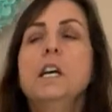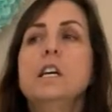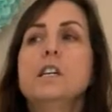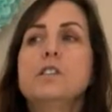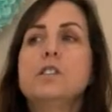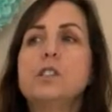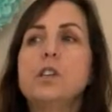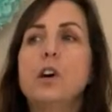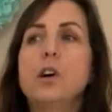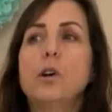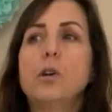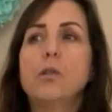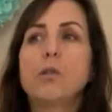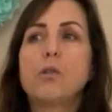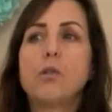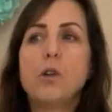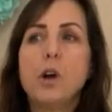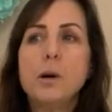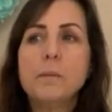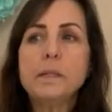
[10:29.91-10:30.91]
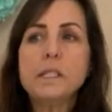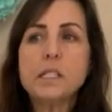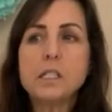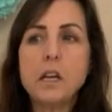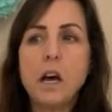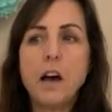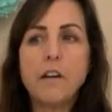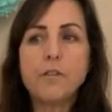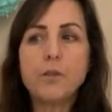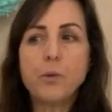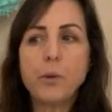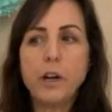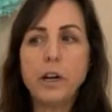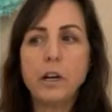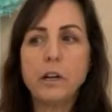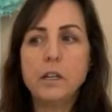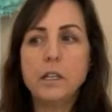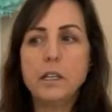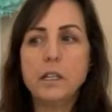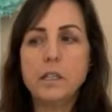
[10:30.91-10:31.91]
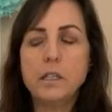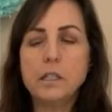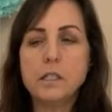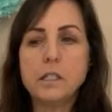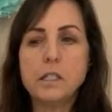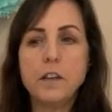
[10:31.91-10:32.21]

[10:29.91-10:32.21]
So Chroma software is,